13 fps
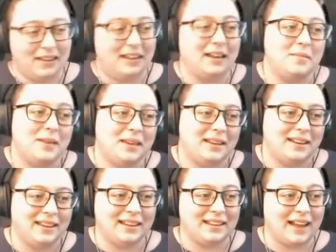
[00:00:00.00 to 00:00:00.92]
I mean,
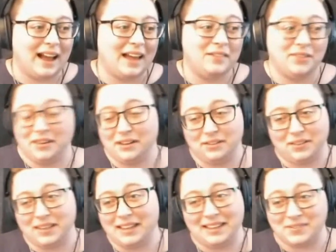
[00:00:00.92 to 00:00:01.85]
it. I've heard of
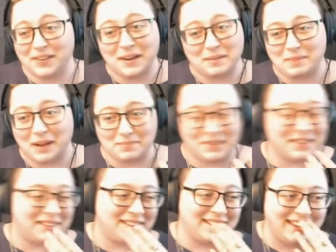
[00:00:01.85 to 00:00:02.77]
it. It's very
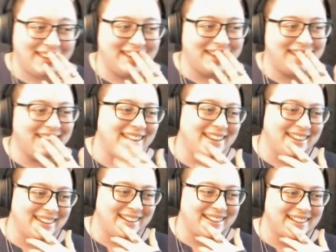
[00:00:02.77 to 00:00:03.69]
popular. Like
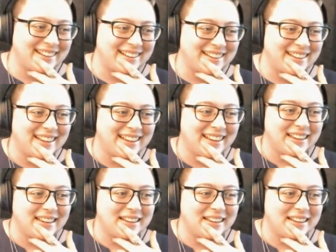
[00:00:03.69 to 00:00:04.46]
exactly, exactly.